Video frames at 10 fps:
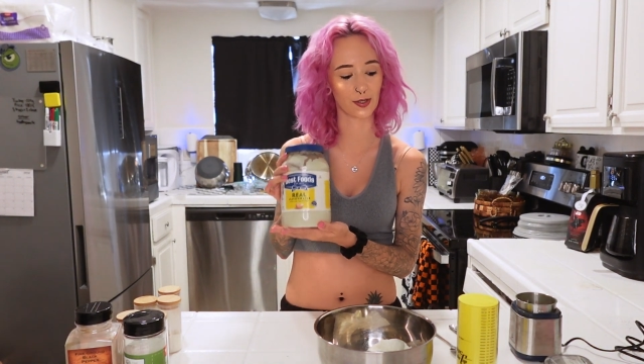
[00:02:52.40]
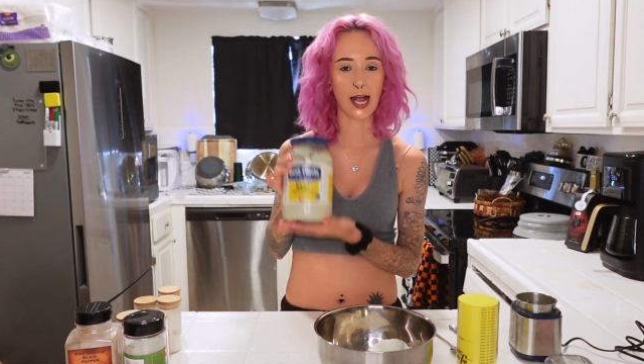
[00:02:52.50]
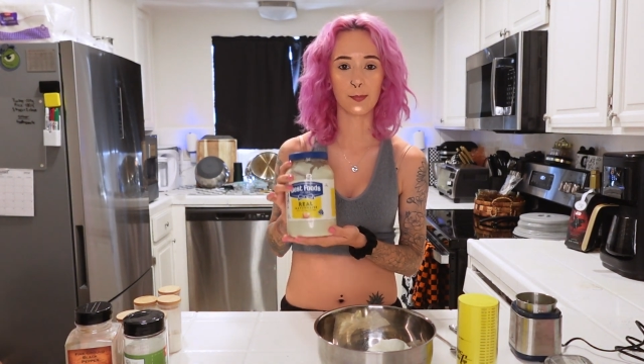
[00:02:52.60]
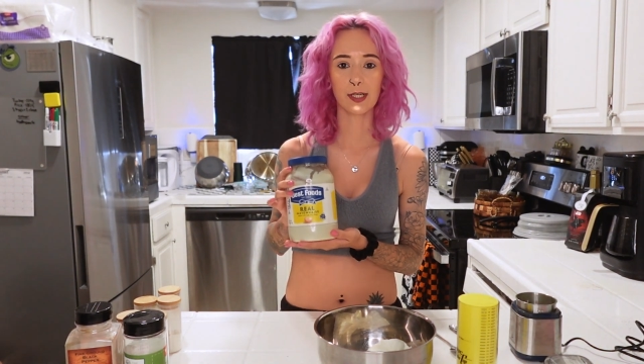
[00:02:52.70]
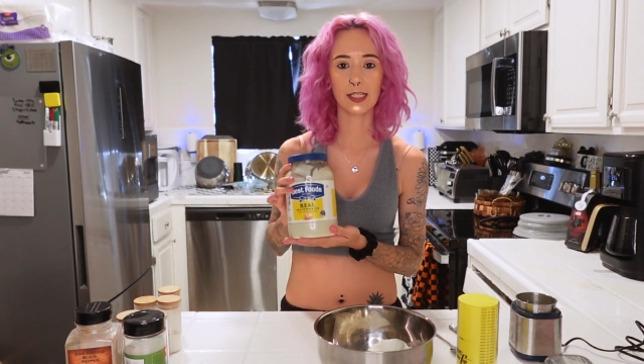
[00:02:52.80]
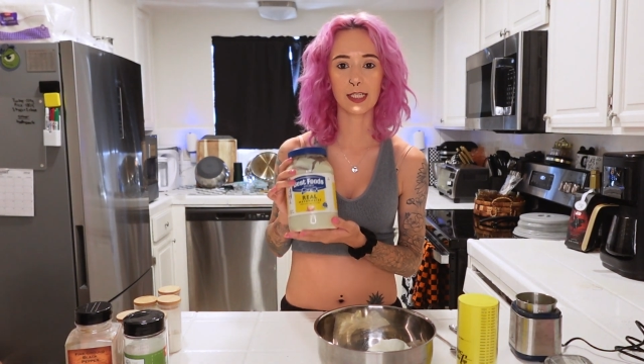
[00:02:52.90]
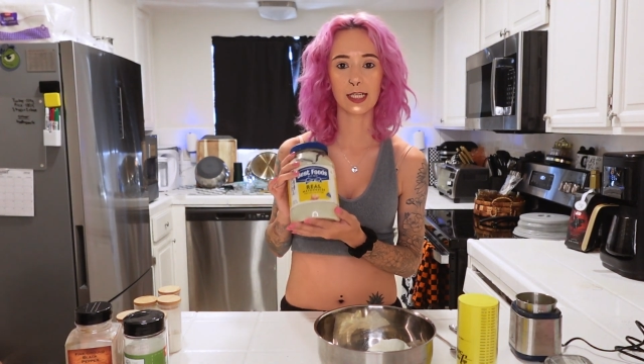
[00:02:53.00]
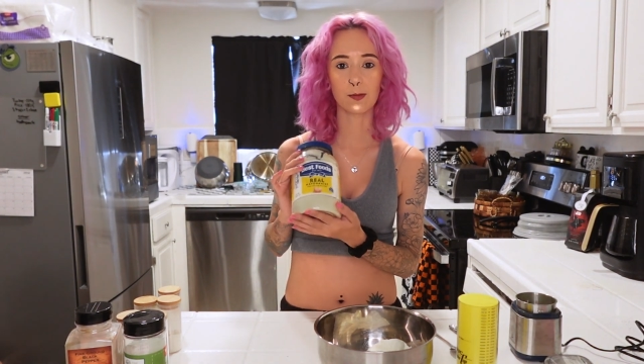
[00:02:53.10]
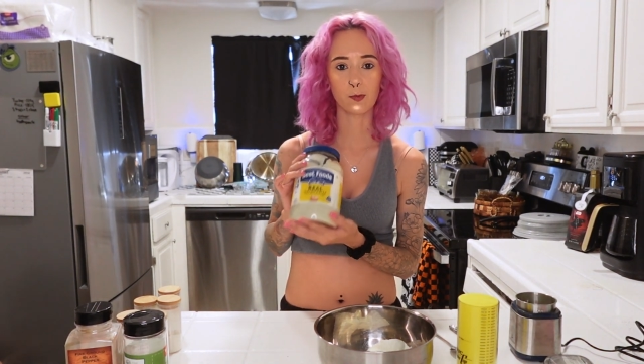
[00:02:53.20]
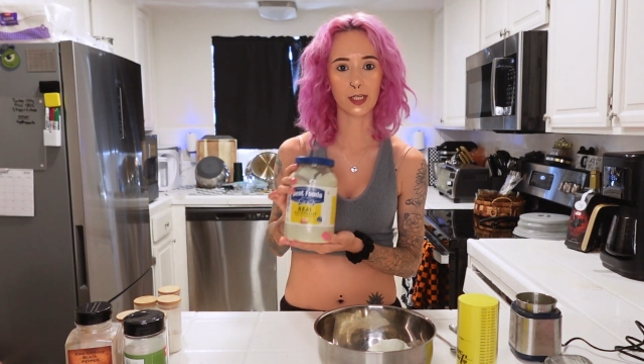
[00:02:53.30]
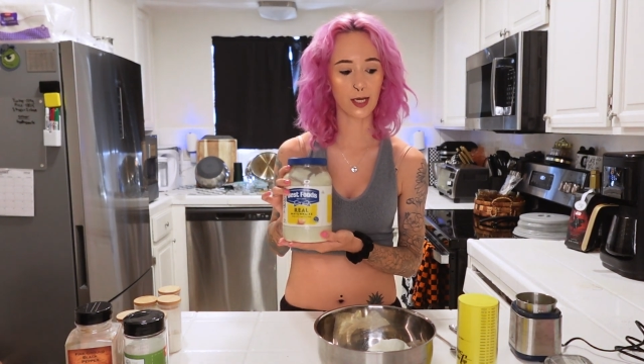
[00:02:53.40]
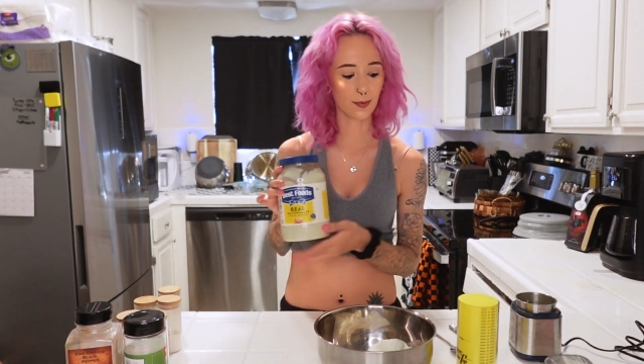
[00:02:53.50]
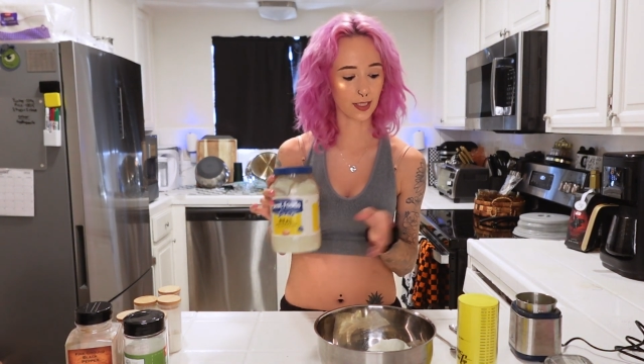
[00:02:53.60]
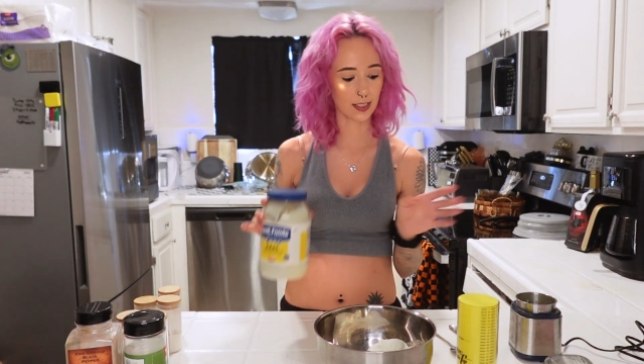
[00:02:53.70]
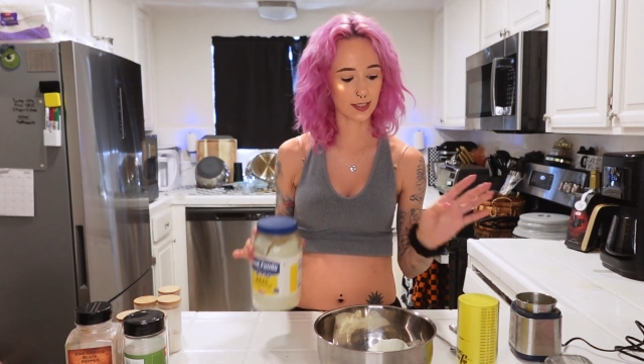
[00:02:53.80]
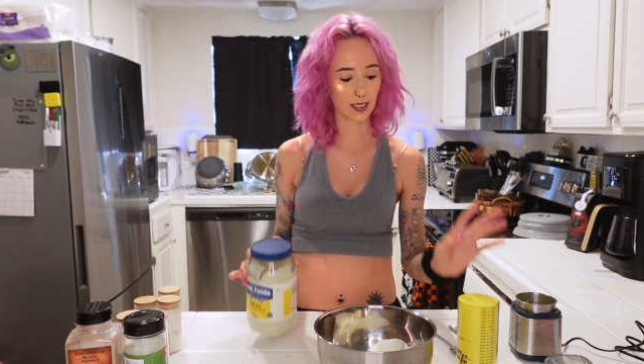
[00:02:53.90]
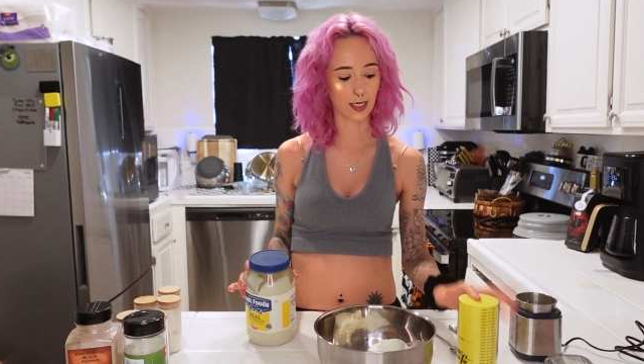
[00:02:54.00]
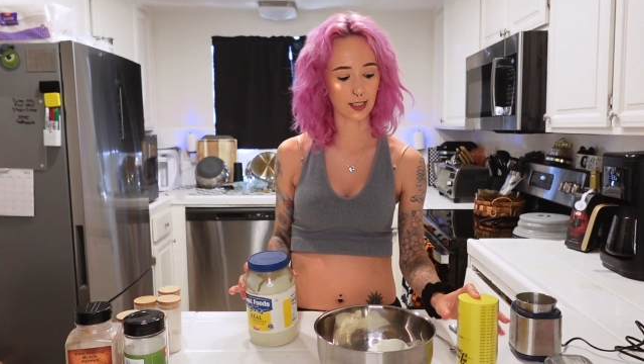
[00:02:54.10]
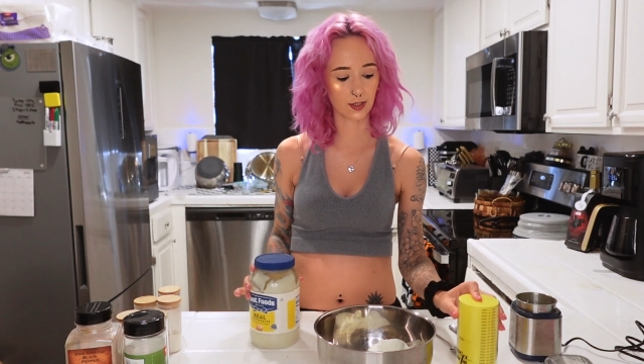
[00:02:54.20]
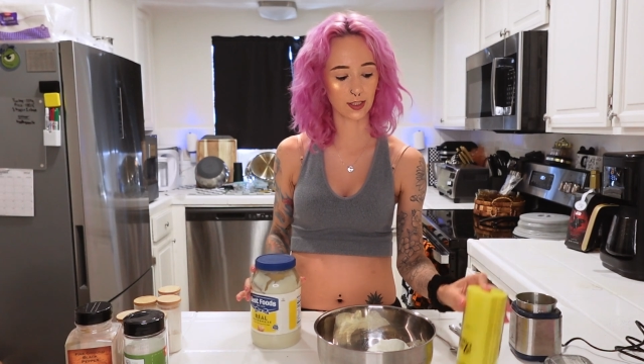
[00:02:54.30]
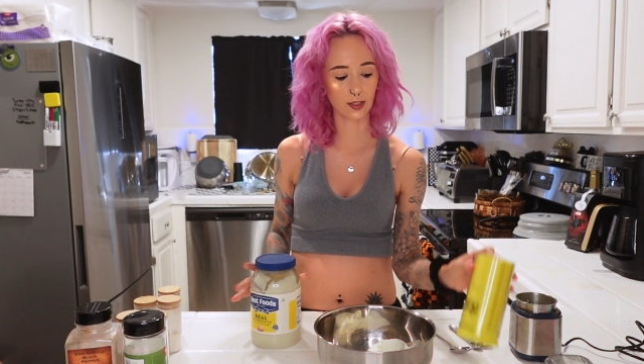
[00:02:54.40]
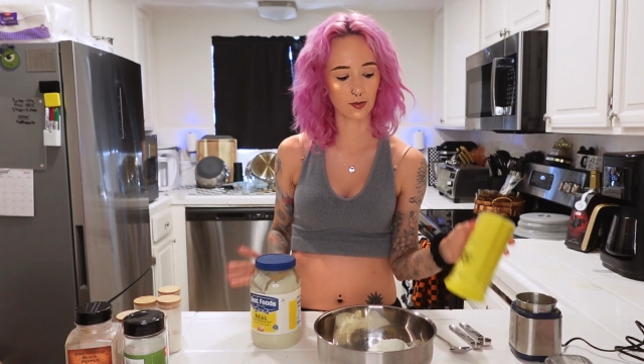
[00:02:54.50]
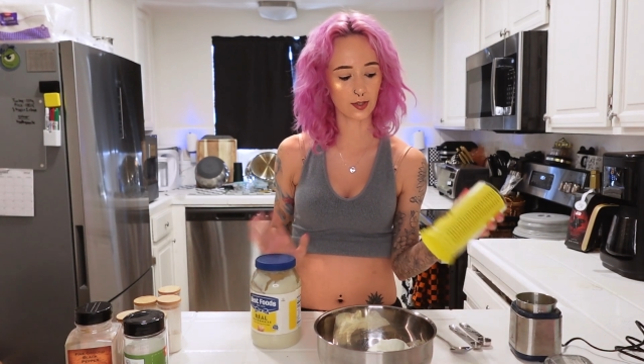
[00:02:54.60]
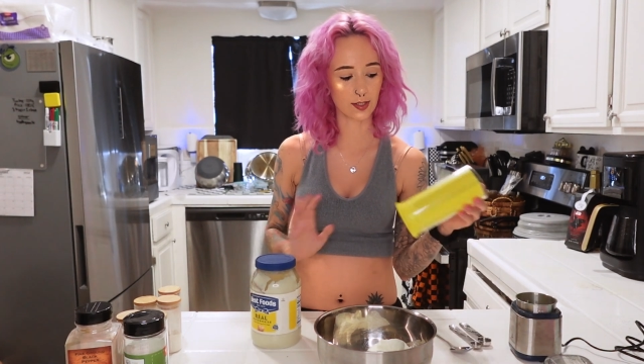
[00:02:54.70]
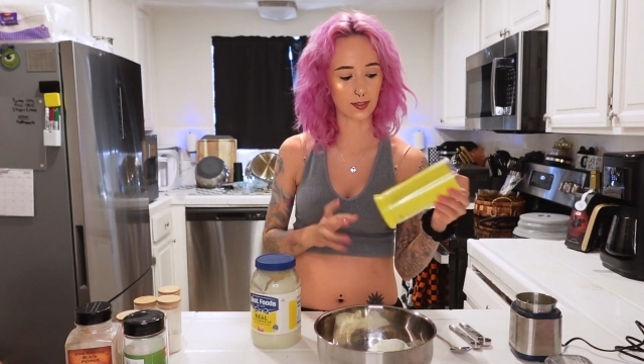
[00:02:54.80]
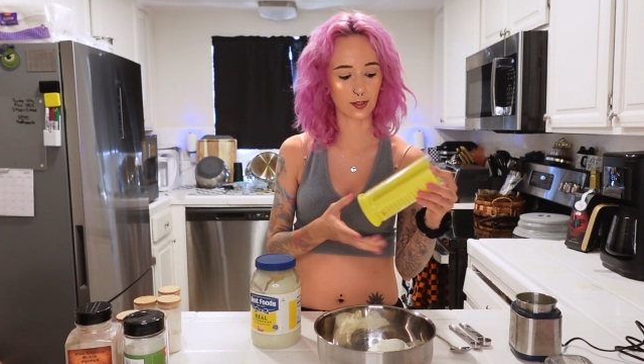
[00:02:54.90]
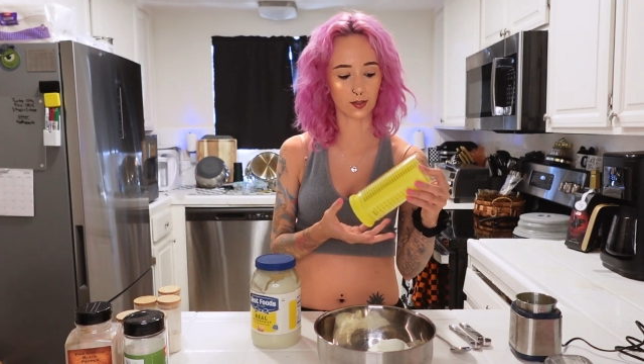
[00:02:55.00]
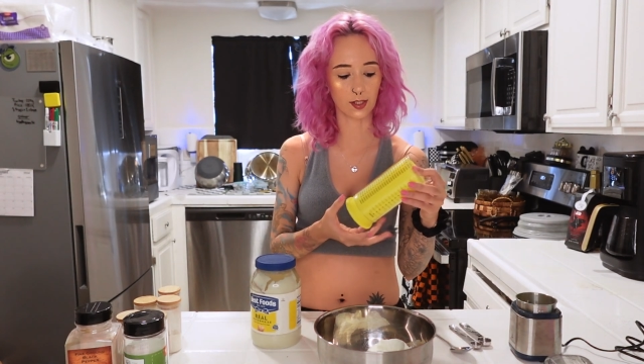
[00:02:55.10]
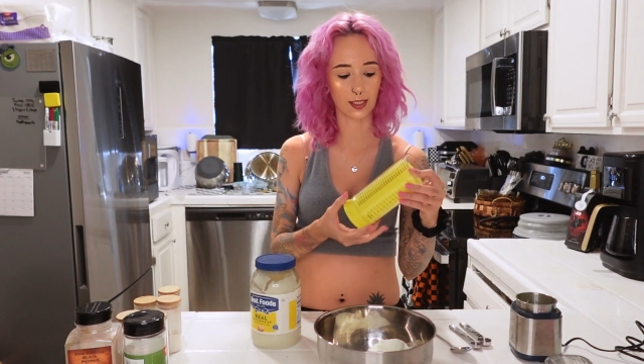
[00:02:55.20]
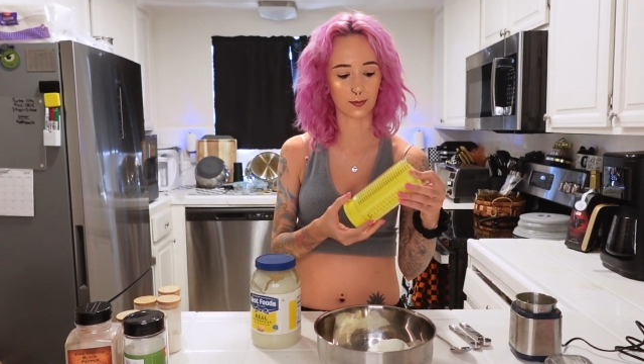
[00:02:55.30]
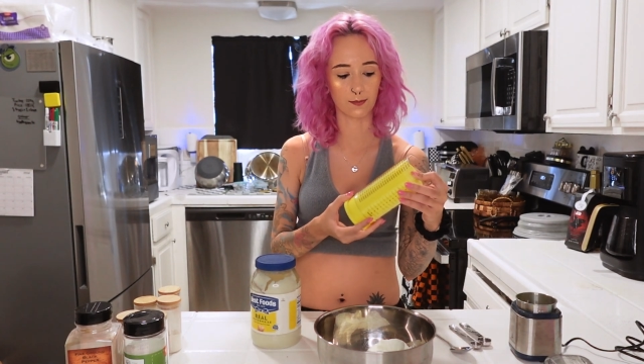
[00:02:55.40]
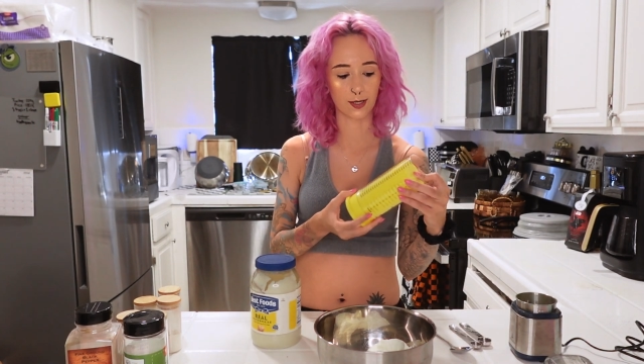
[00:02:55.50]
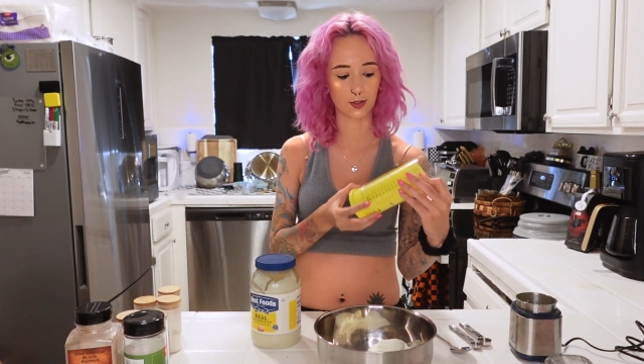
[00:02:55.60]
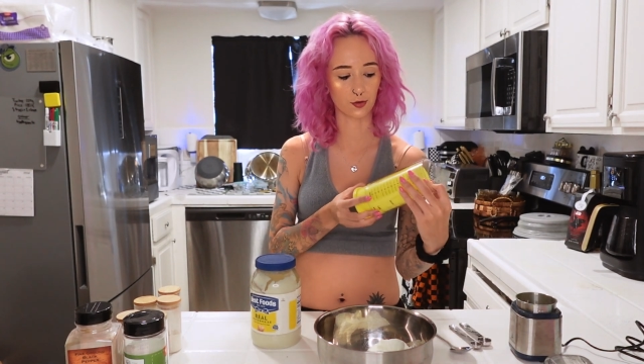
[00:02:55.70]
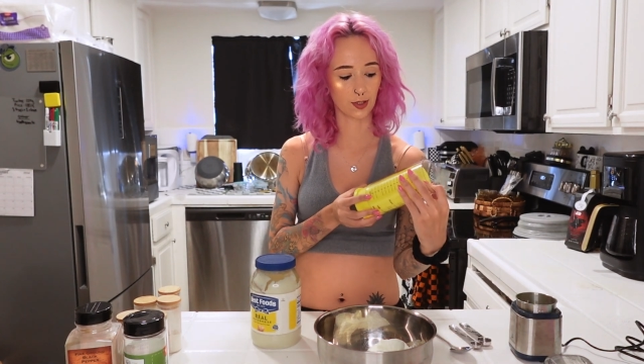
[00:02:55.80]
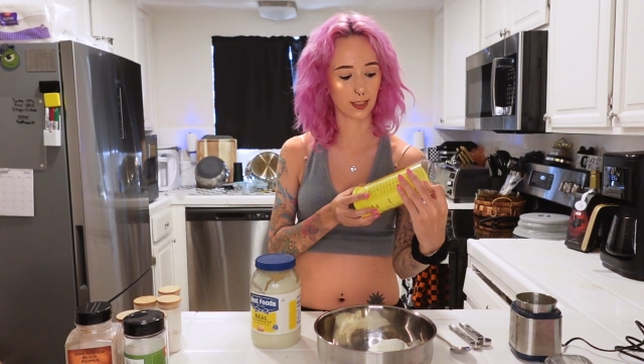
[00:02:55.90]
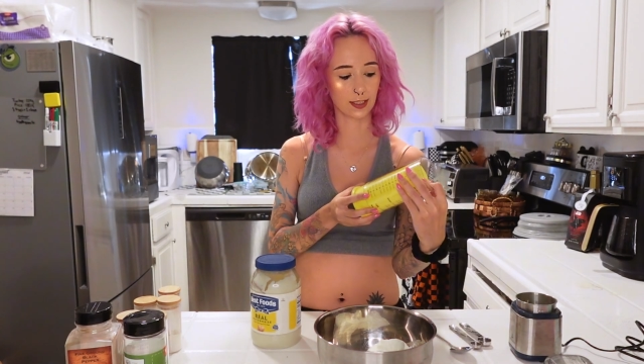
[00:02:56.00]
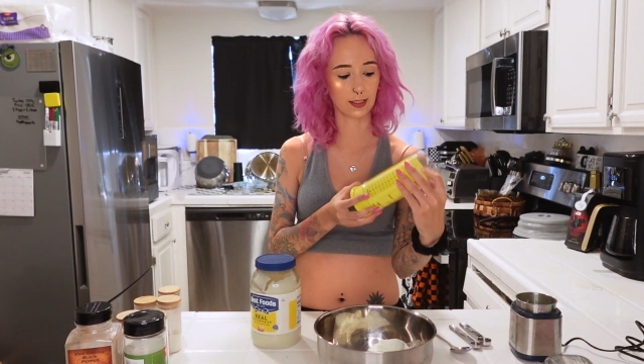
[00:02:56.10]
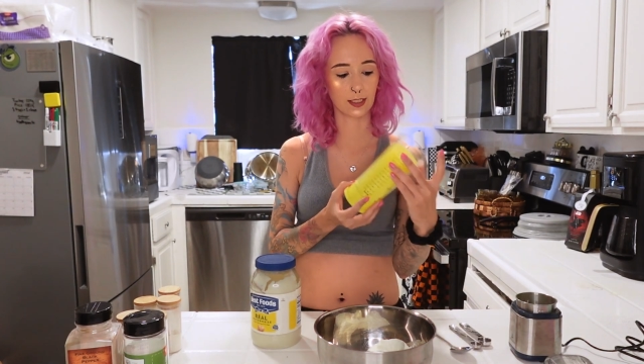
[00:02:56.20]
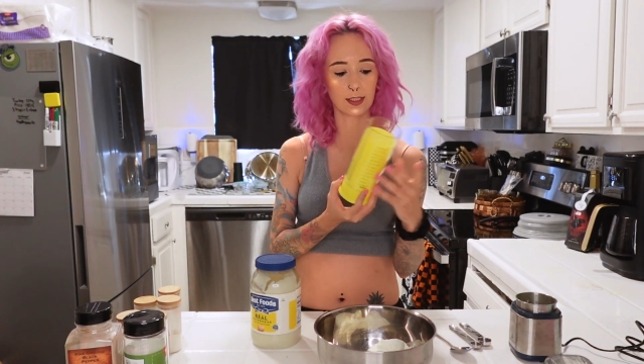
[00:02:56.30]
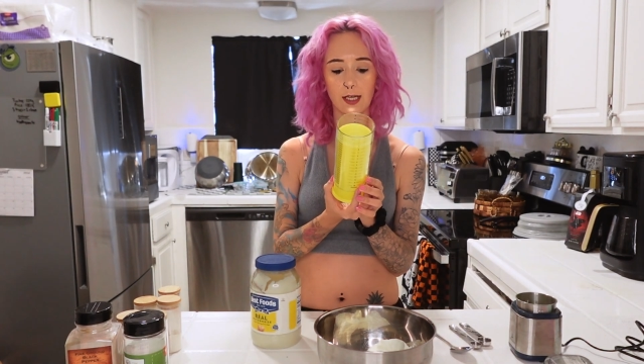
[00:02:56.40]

I'm gonna get 1 cup of this. I actually use this little like measuring,